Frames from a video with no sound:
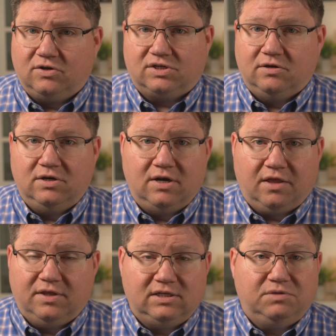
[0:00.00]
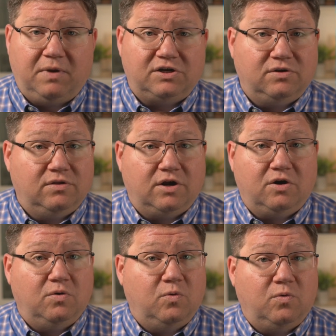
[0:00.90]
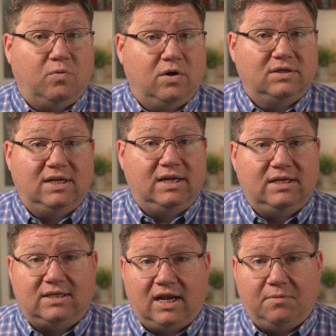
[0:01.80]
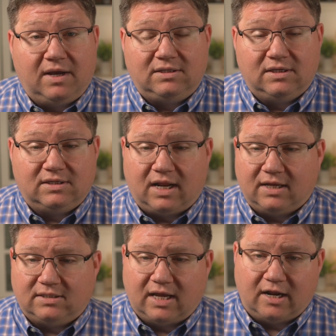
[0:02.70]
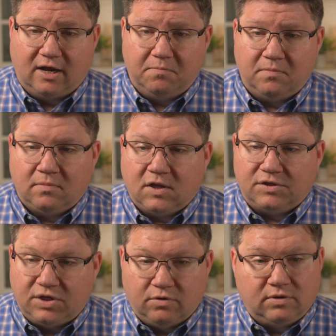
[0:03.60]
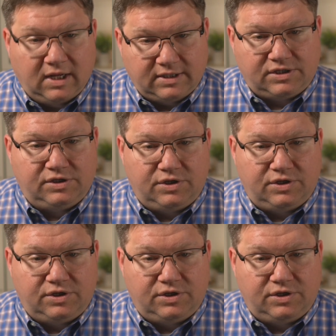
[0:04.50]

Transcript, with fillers: There's nothing special. There weren't any databases that I set up. So let's do